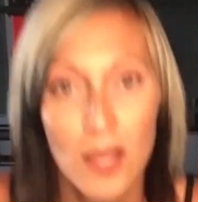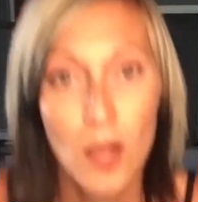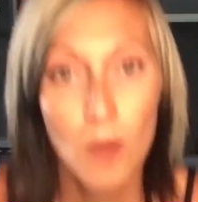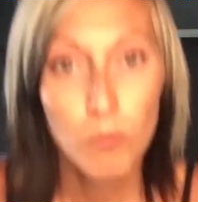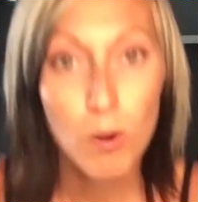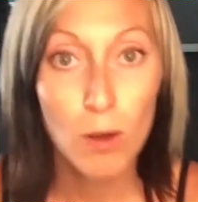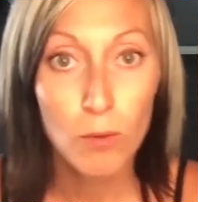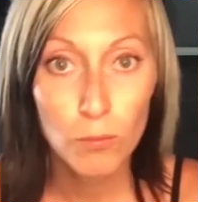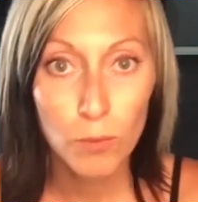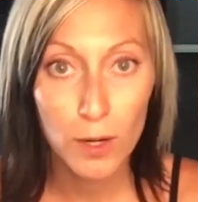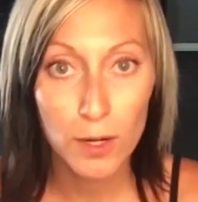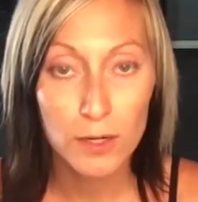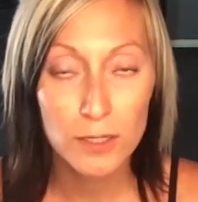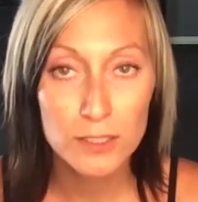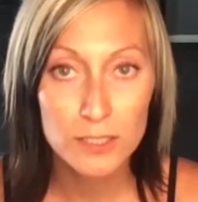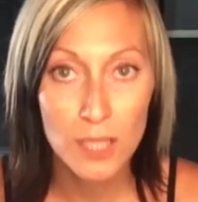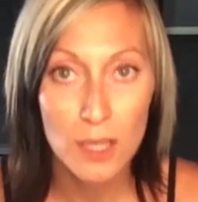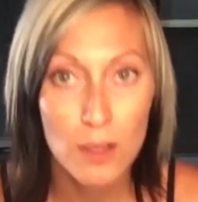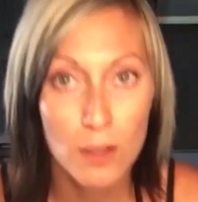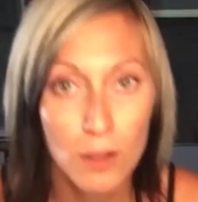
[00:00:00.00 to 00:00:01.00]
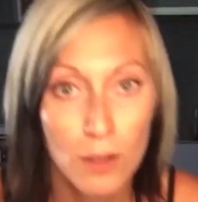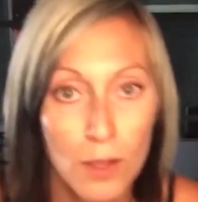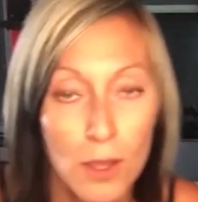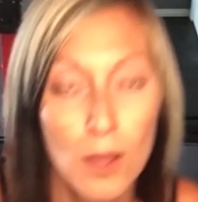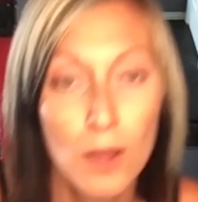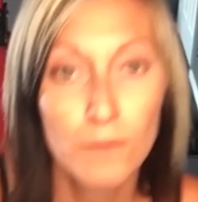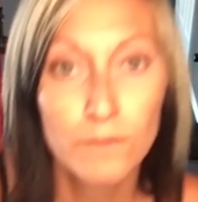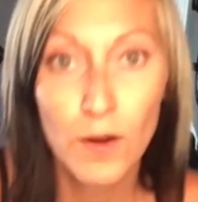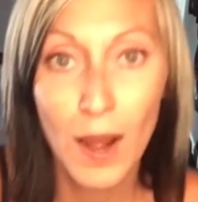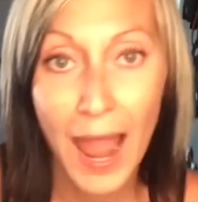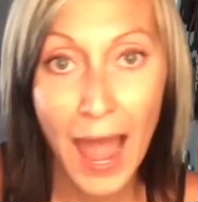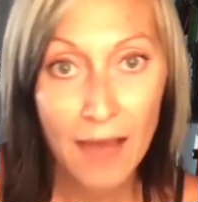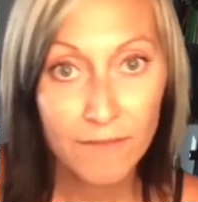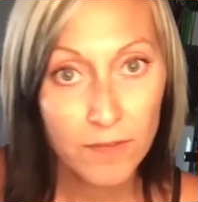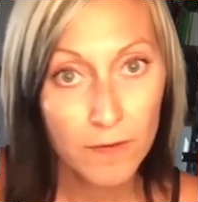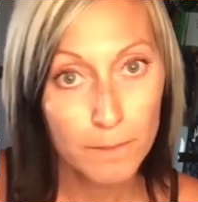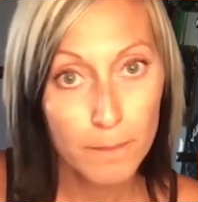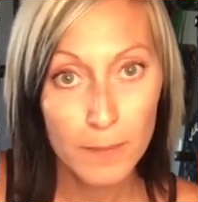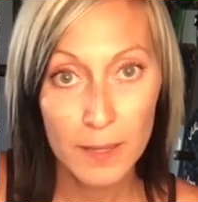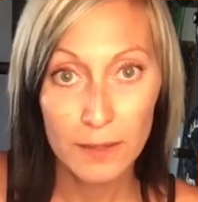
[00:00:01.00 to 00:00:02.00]
What works for
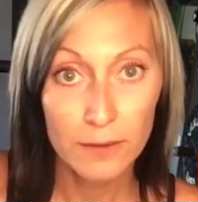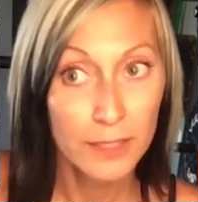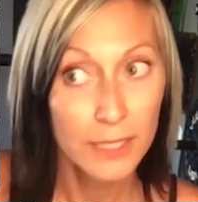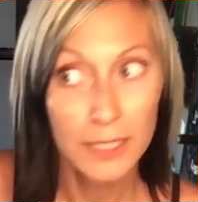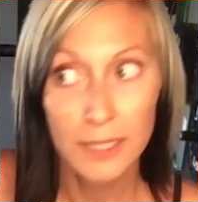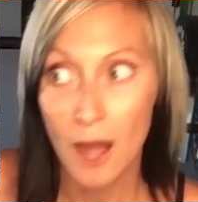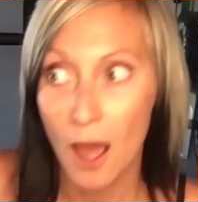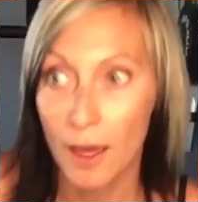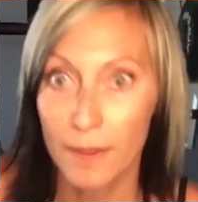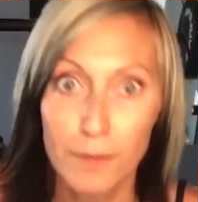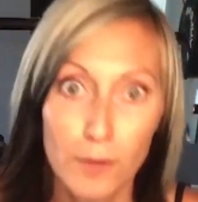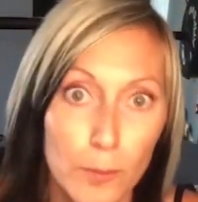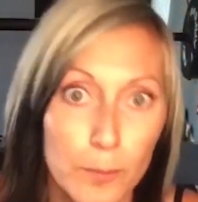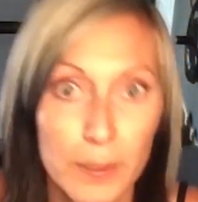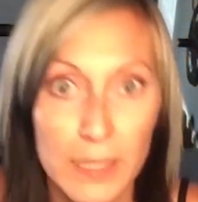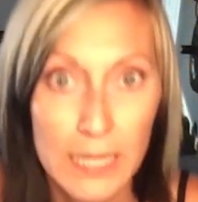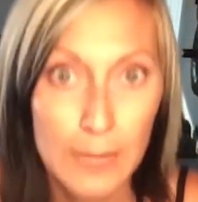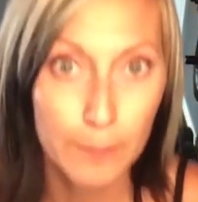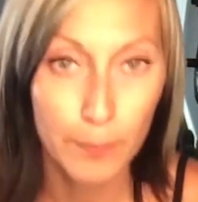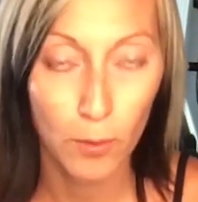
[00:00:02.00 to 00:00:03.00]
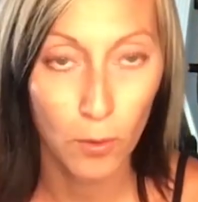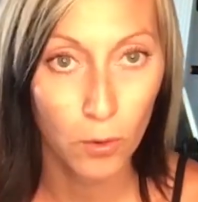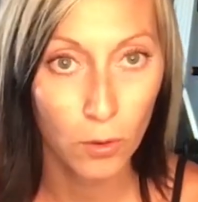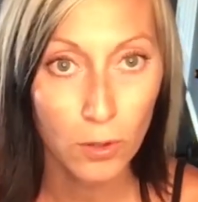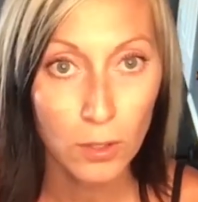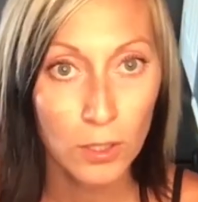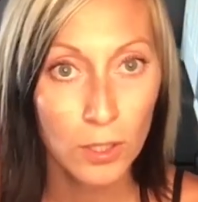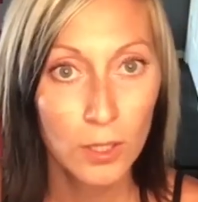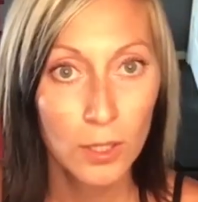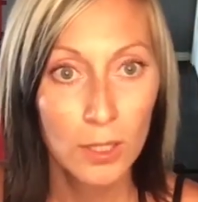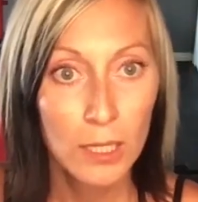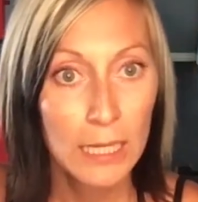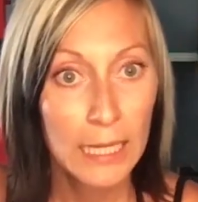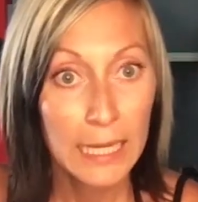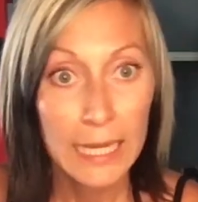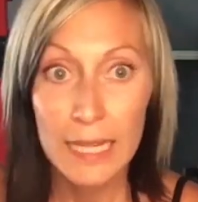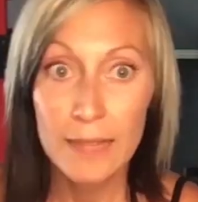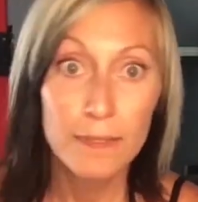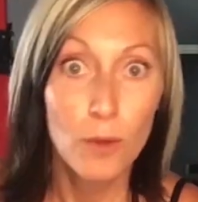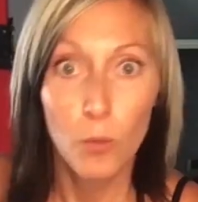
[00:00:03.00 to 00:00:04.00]
500,000 other people
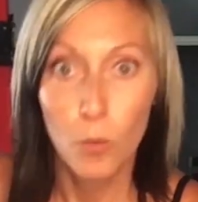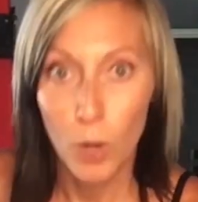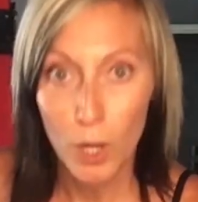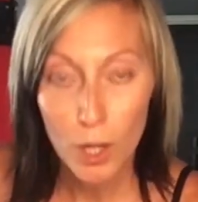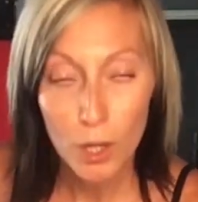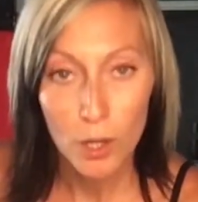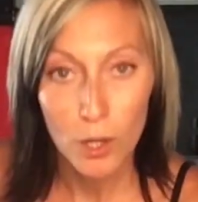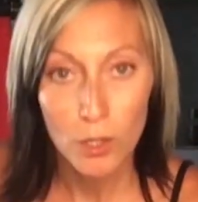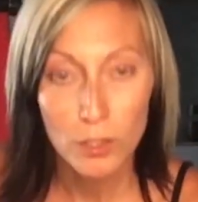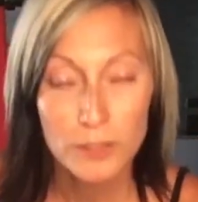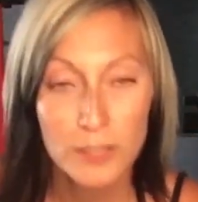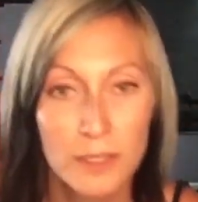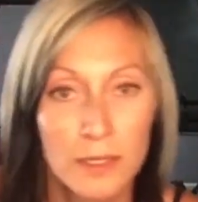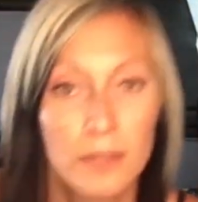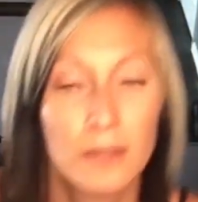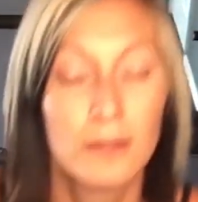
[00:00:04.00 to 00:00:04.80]
in the world